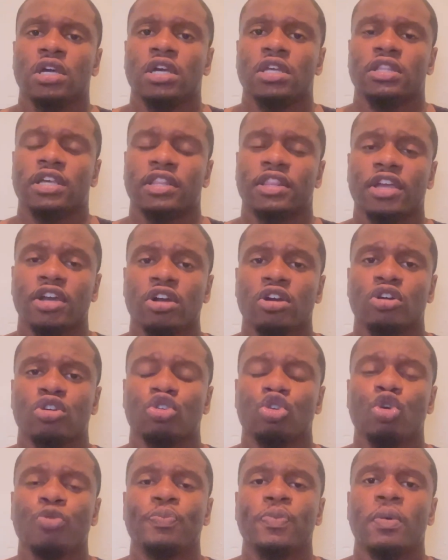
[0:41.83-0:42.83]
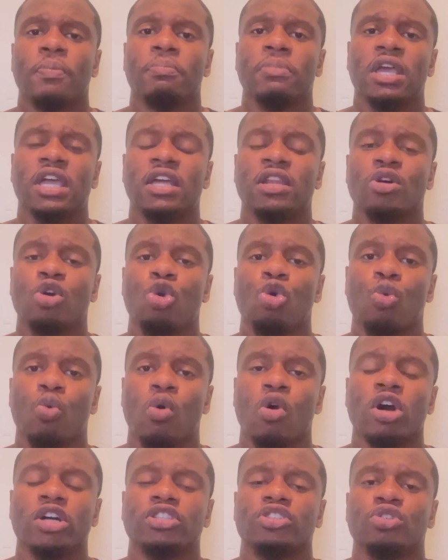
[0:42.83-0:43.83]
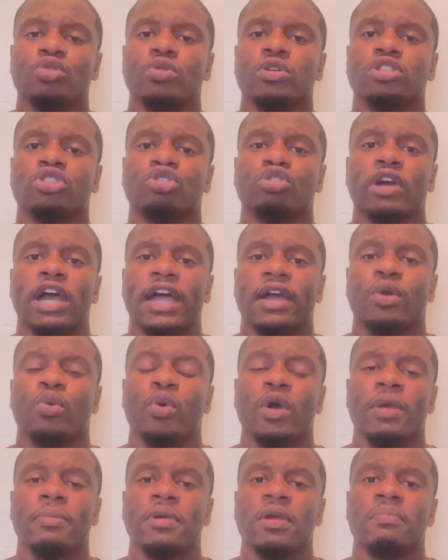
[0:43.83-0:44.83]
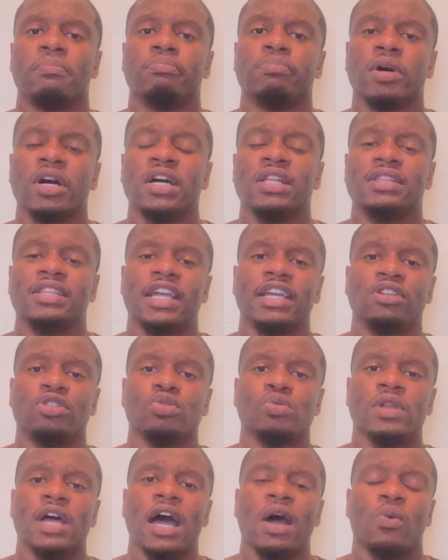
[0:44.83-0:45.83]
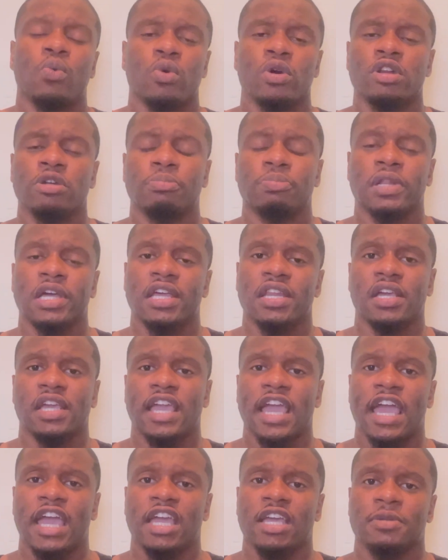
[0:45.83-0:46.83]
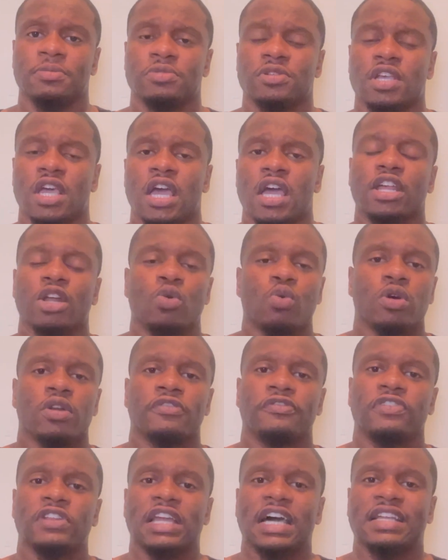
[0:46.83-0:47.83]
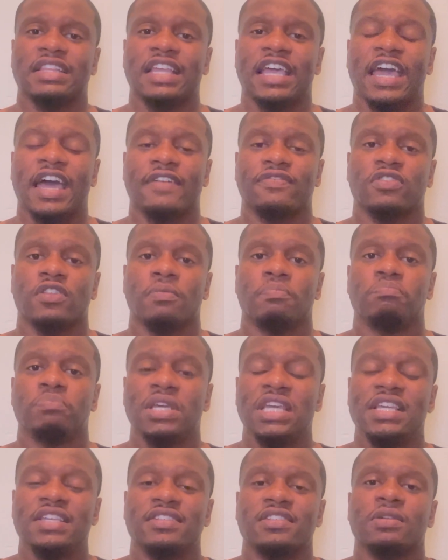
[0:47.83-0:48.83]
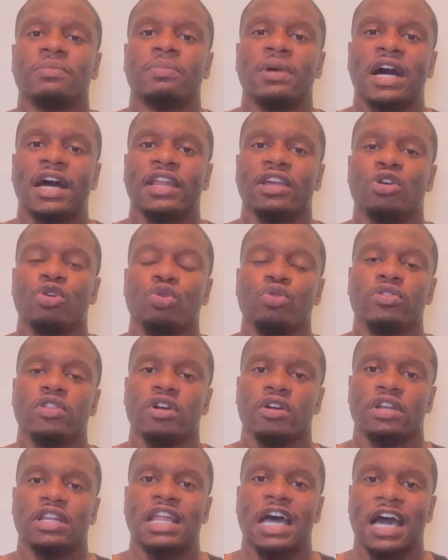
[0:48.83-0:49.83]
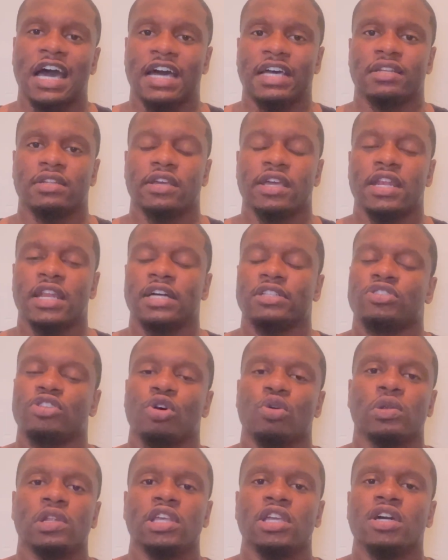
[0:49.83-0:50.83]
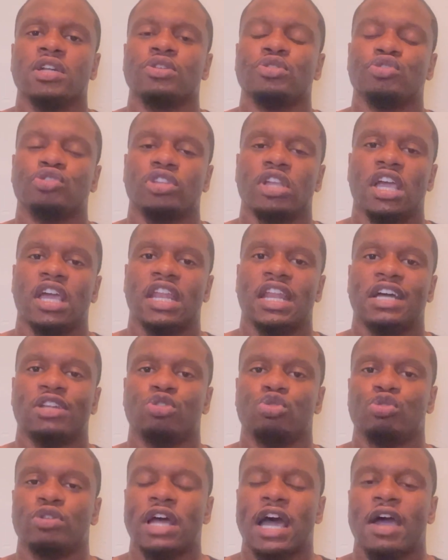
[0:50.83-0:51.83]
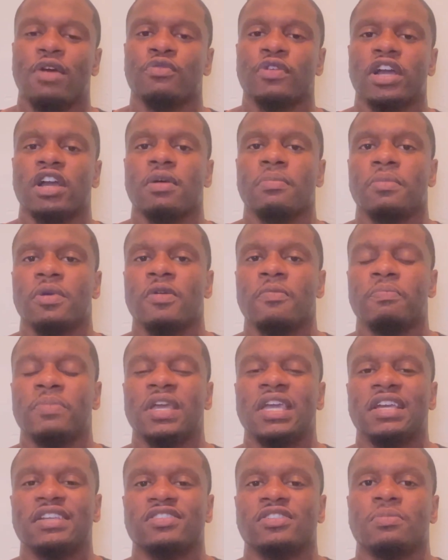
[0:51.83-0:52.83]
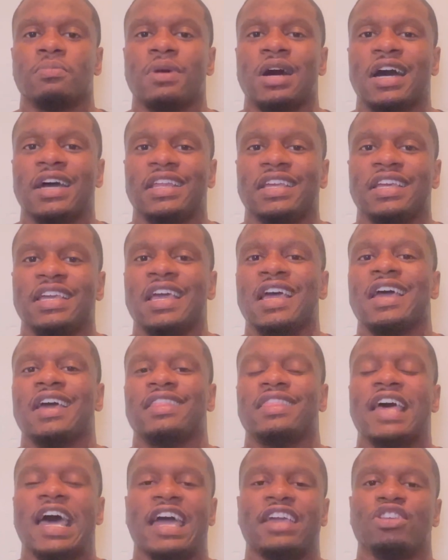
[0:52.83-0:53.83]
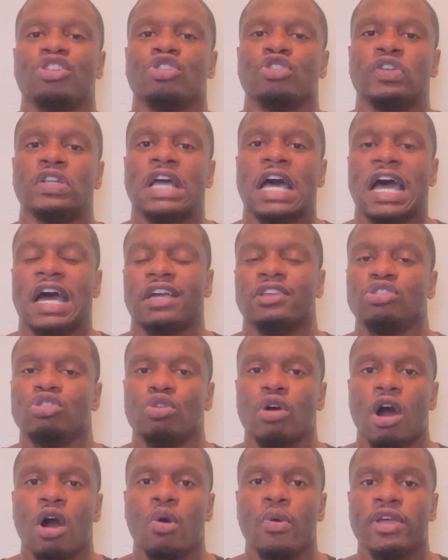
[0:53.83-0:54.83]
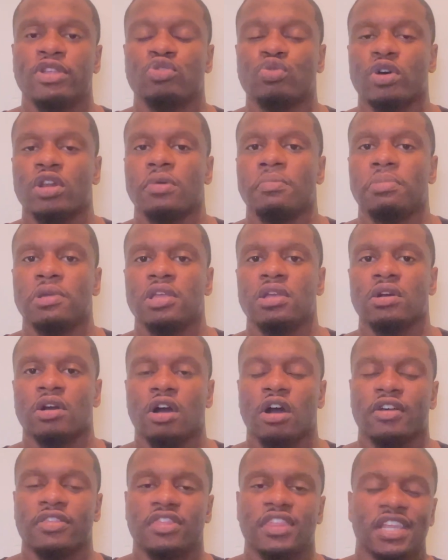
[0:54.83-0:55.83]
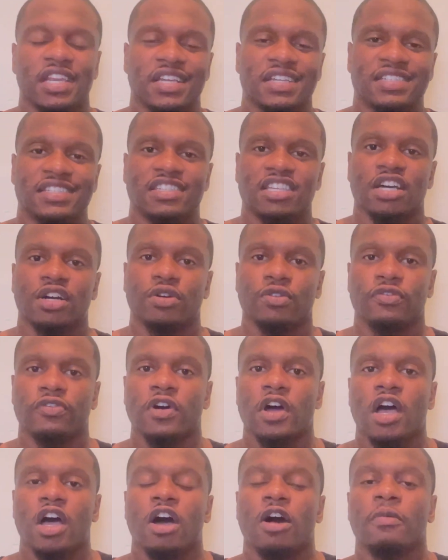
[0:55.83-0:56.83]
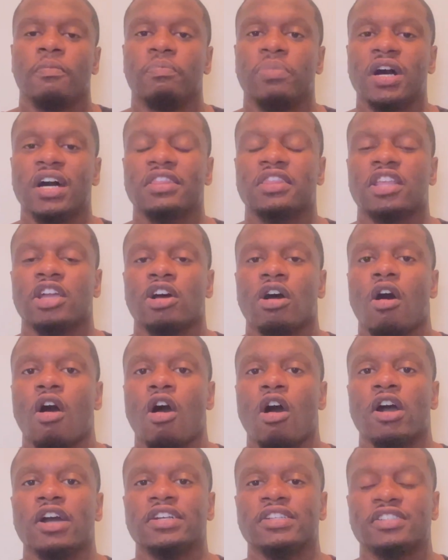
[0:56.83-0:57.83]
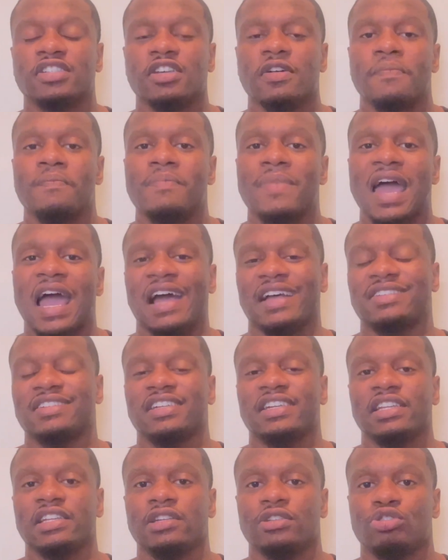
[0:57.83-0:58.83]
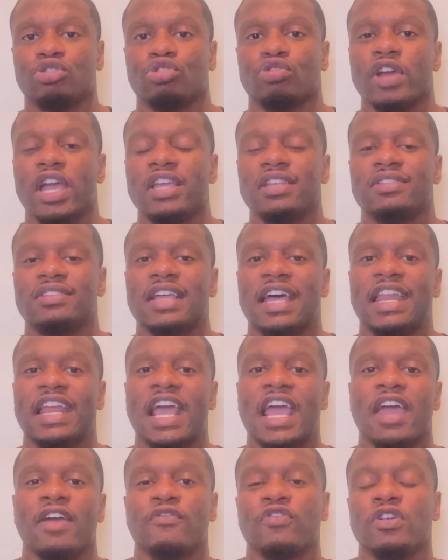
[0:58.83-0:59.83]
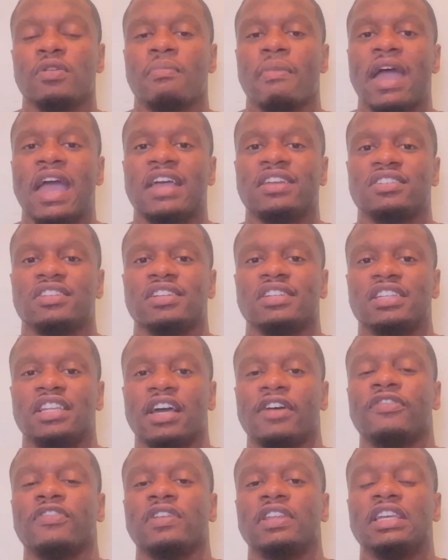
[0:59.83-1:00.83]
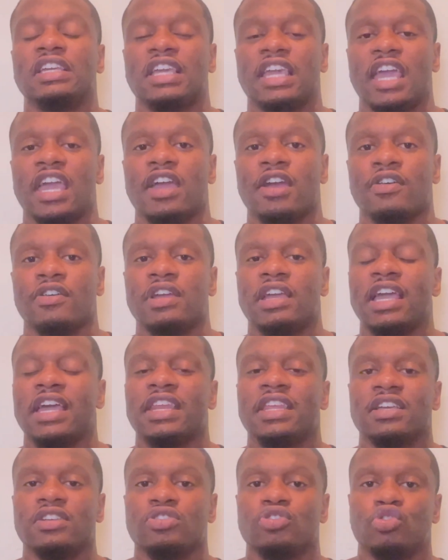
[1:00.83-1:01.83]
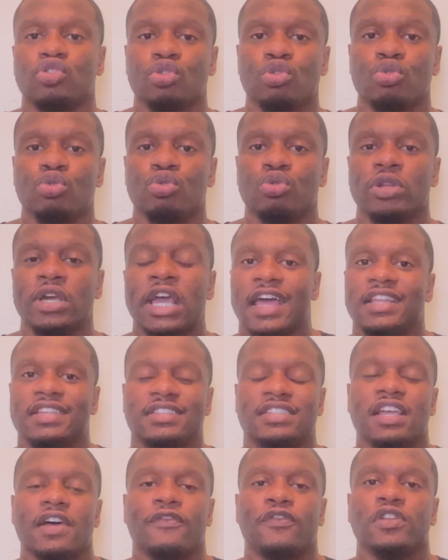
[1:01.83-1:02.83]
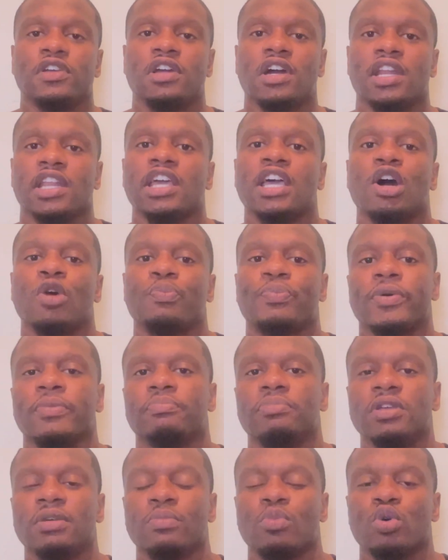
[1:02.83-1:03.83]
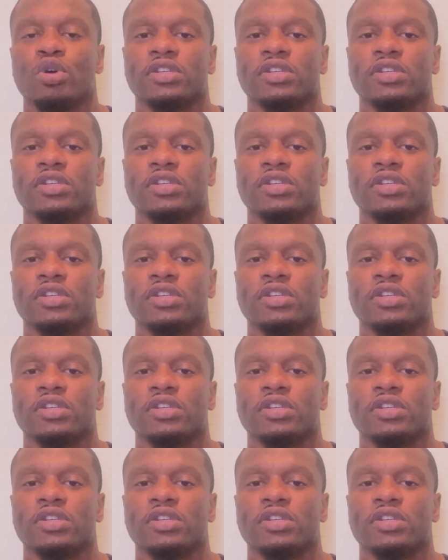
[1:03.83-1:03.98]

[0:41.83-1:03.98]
that there are a group of men who want to attract women, but they do not want to play the games. They don't want to feel like they have to be somebody who they're not. And I totally understand. I do not recommend being somebody that you're not. You always want to be your authentic self. But there are some masculine traits that every man should definitely carry and exude, and it's definitely going to help him be more